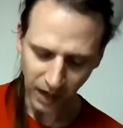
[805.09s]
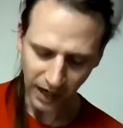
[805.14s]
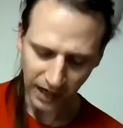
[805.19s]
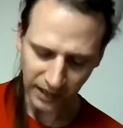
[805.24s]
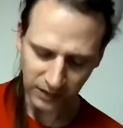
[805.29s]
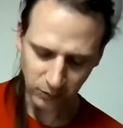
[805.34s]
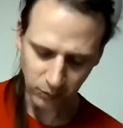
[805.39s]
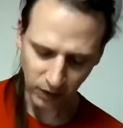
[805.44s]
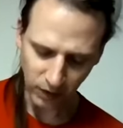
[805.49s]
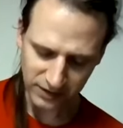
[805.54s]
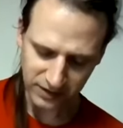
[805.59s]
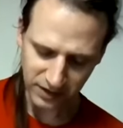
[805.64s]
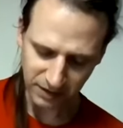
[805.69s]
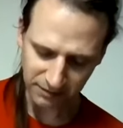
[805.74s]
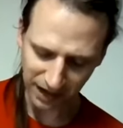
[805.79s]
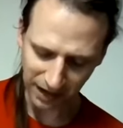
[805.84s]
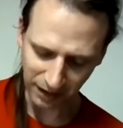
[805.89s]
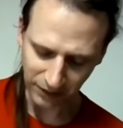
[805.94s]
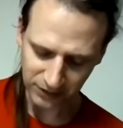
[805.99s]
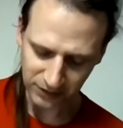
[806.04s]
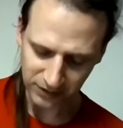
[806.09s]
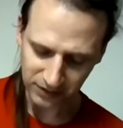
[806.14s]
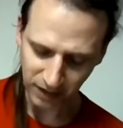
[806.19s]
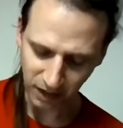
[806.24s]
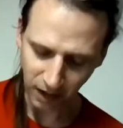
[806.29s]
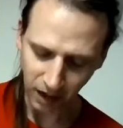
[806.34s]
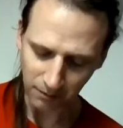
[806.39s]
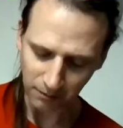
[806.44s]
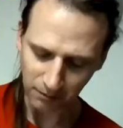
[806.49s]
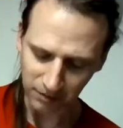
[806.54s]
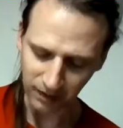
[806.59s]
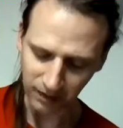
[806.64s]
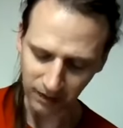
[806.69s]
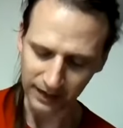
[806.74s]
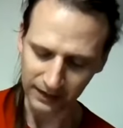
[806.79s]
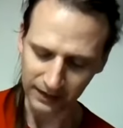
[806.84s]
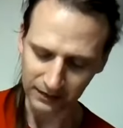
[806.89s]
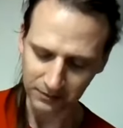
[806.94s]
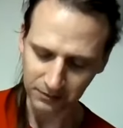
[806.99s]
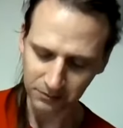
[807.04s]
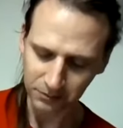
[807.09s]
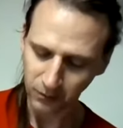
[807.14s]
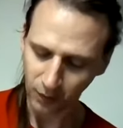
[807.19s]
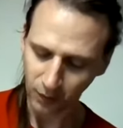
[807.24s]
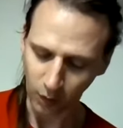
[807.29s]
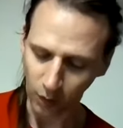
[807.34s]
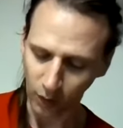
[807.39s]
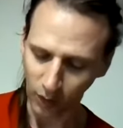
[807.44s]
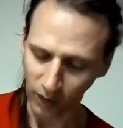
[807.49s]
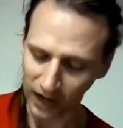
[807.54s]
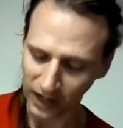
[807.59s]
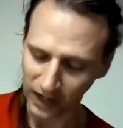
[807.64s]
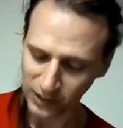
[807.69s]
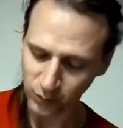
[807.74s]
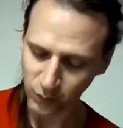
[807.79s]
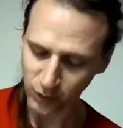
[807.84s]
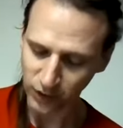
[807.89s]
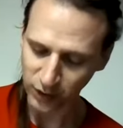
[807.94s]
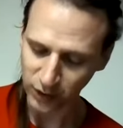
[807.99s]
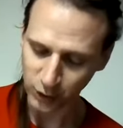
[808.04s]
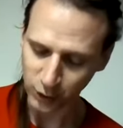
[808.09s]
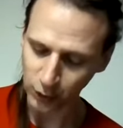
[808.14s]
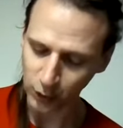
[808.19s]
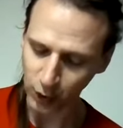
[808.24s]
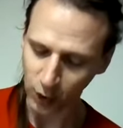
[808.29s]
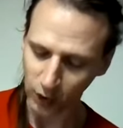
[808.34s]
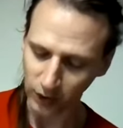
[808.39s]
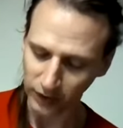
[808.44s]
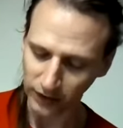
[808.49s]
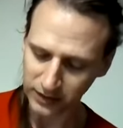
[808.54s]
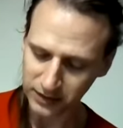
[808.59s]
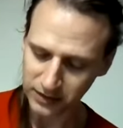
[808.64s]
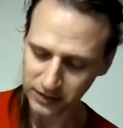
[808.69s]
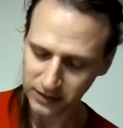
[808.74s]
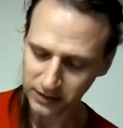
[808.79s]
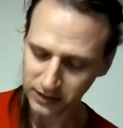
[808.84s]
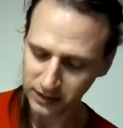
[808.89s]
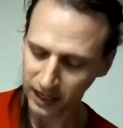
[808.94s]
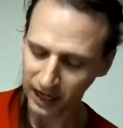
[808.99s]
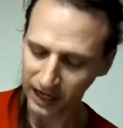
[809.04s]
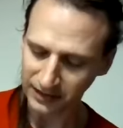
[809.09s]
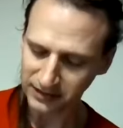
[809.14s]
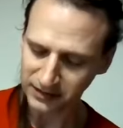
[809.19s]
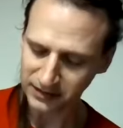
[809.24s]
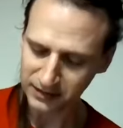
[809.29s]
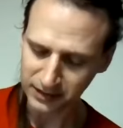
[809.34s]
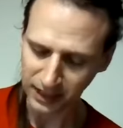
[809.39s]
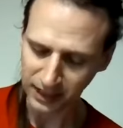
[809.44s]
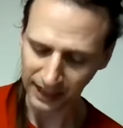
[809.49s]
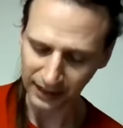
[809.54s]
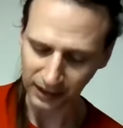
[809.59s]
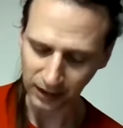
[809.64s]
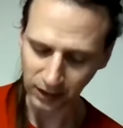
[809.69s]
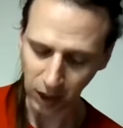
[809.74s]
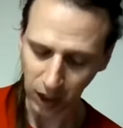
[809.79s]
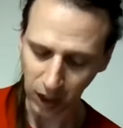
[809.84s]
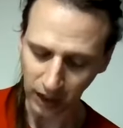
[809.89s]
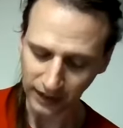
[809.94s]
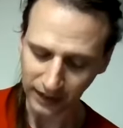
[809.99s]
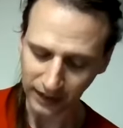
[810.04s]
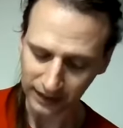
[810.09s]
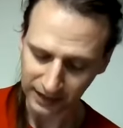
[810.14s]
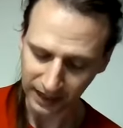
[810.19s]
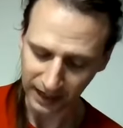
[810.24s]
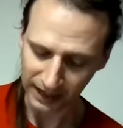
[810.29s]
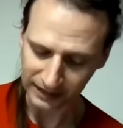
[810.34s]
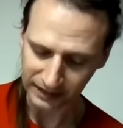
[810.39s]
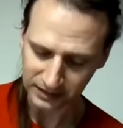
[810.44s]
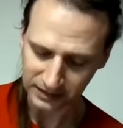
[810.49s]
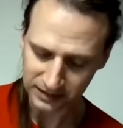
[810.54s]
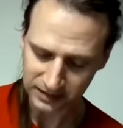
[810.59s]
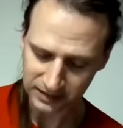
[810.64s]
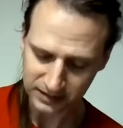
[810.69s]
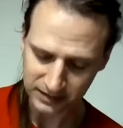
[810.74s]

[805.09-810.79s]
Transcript: It was about Compline, or as we should call it, at 9 o'clock at night,